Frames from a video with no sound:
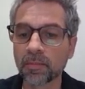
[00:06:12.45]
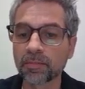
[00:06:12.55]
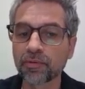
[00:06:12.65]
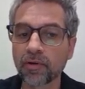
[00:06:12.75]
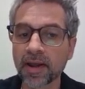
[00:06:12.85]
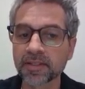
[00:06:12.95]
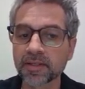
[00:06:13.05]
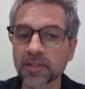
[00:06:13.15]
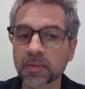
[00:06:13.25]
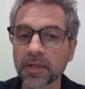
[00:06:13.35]
Prior to the
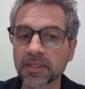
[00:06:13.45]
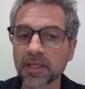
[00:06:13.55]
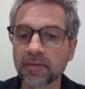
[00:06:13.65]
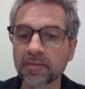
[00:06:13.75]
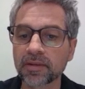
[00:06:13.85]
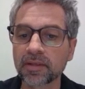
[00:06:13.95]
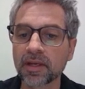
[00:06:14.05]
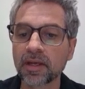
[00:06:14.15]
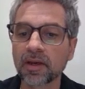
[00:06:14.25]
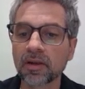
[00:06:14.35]
2011
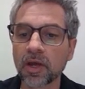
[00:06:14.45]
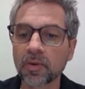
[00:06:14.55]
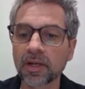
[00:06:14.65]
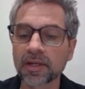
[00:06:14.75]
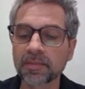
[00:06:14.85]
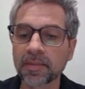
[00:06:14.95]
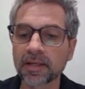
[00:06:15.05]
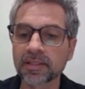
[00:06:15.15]
Localism Act,